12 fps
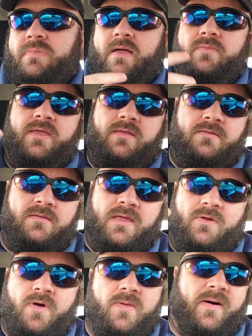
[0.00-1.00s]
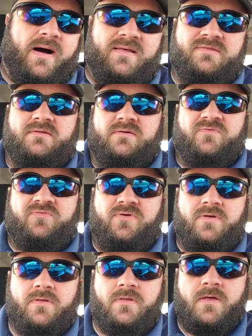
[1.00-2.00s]
I mean, in a way positive.
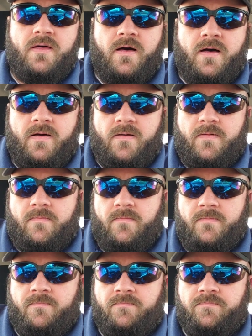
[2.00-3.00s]
Um,